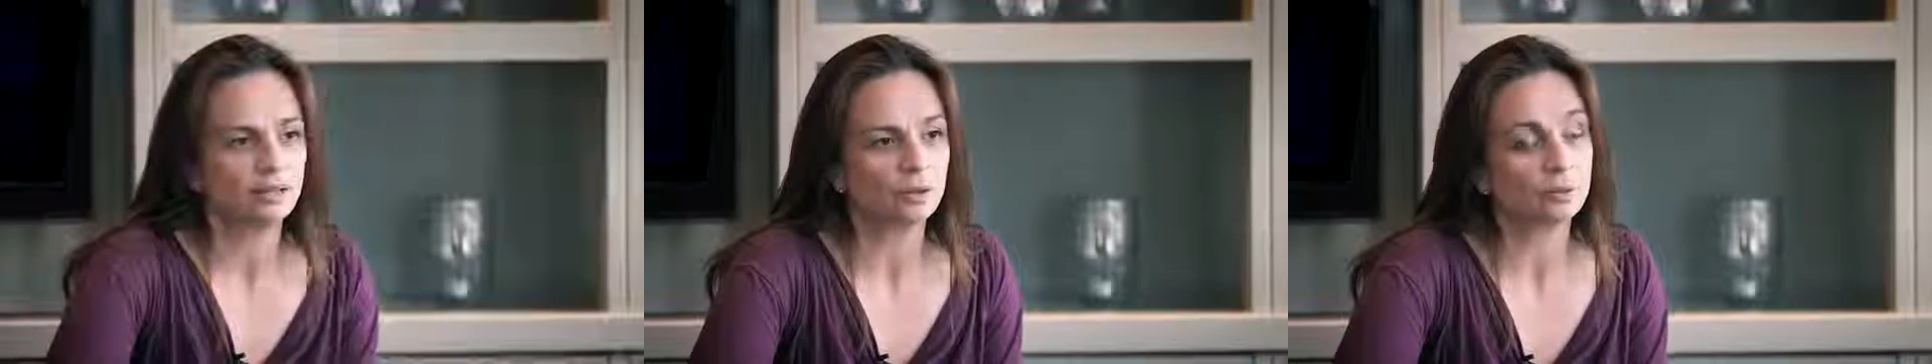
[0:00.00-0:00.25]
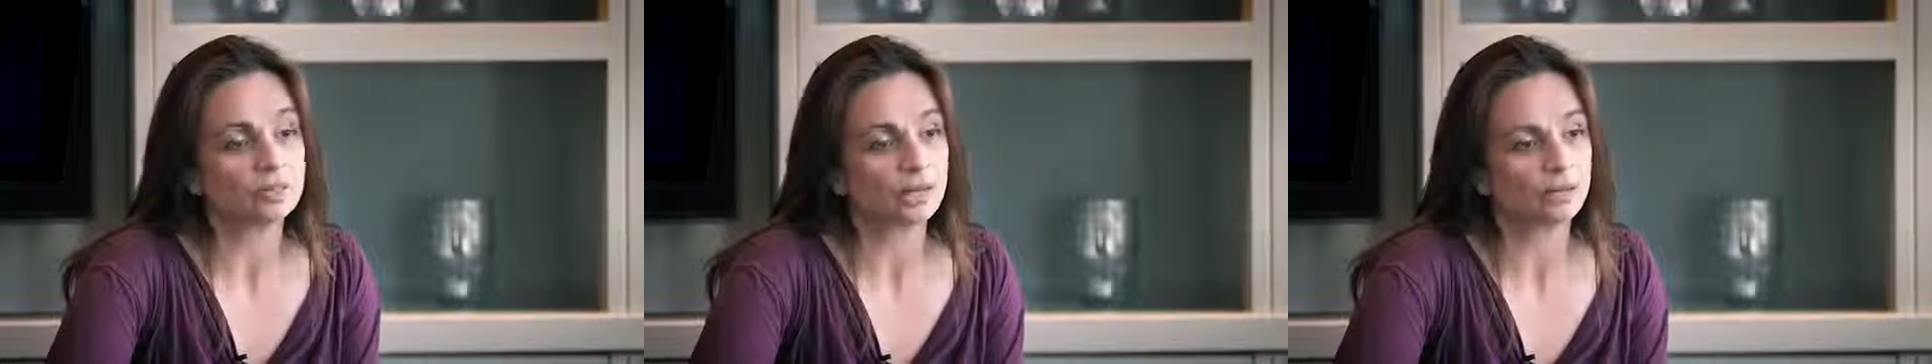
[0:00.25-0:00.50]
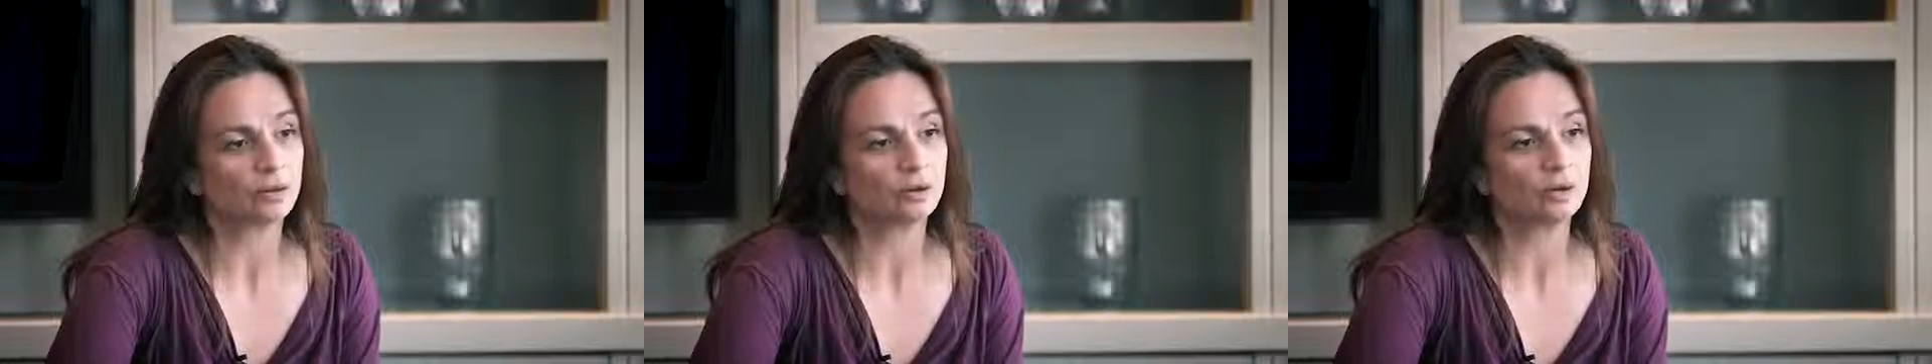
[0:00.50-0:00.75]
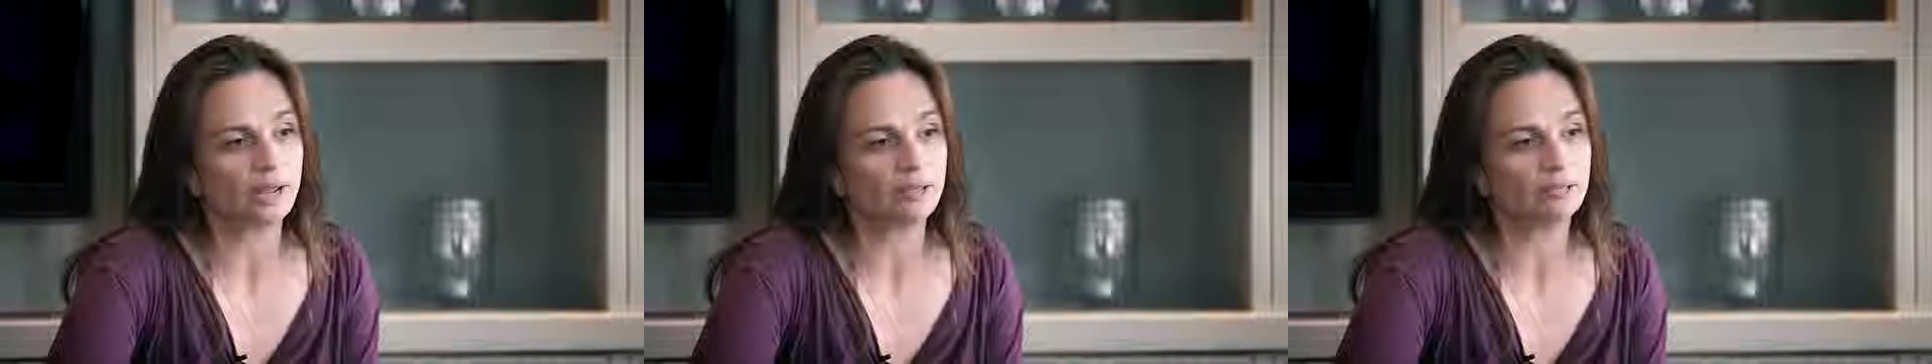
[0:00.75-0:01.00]
that we take
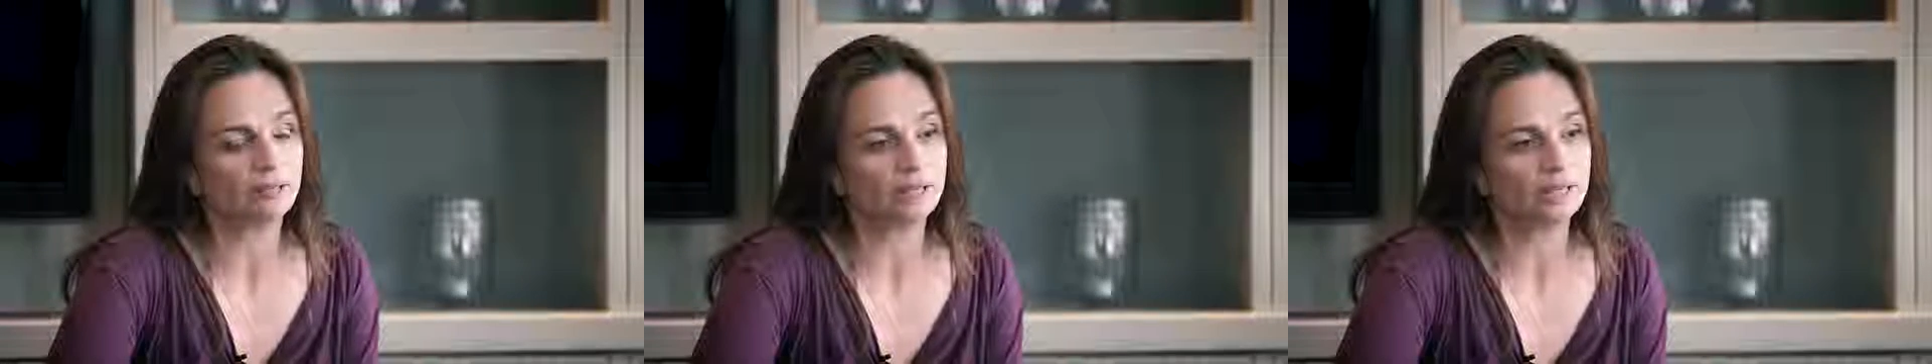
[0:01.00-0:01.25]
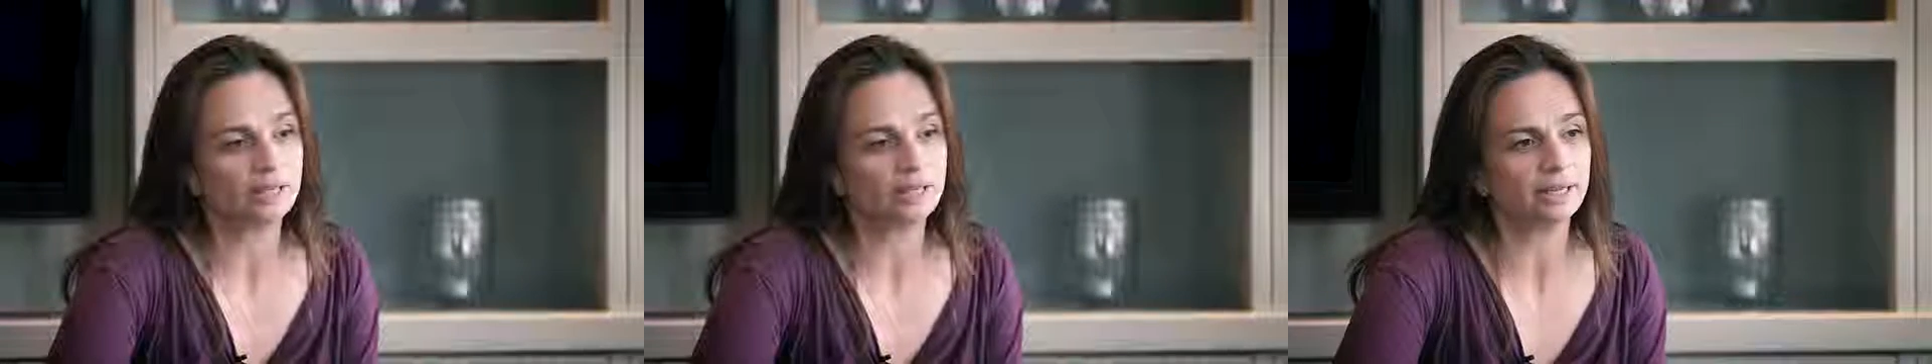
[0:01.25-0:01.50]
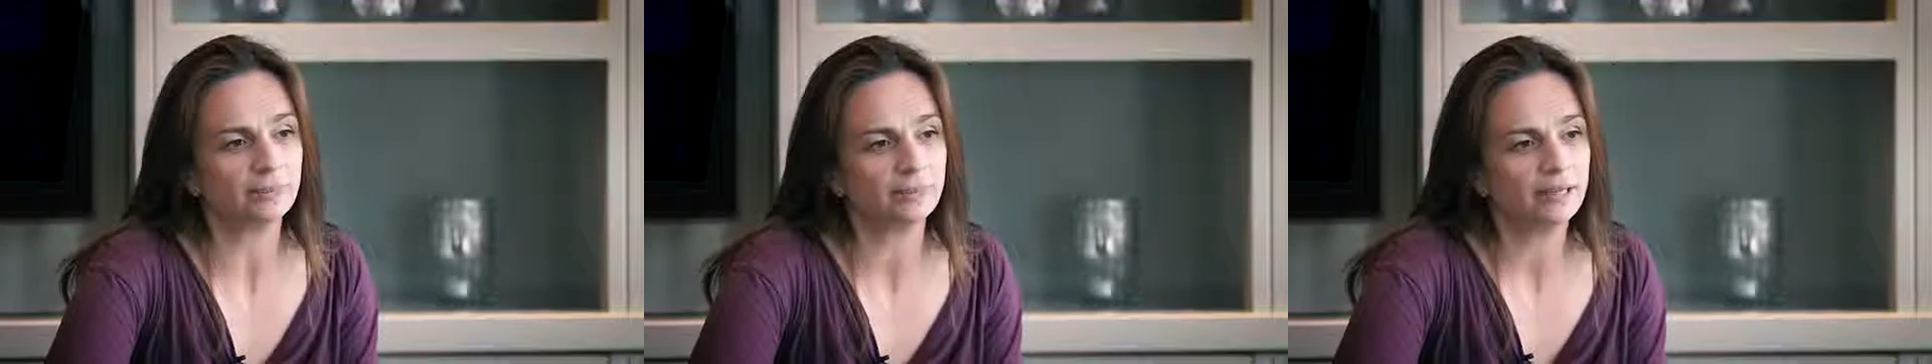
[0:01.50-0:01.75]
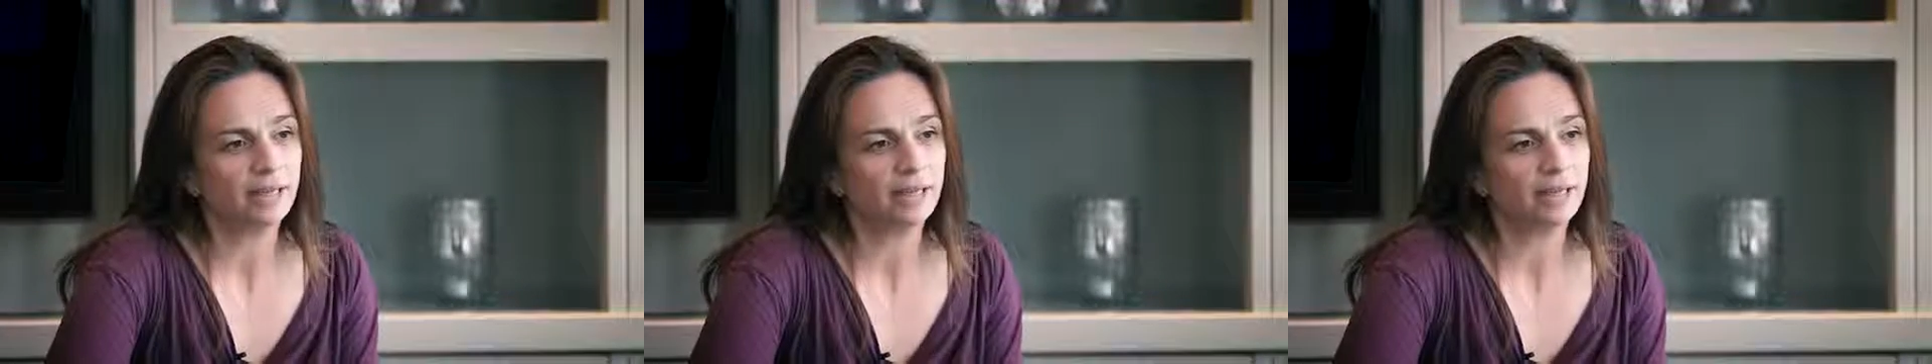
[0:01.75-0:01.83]
on every year.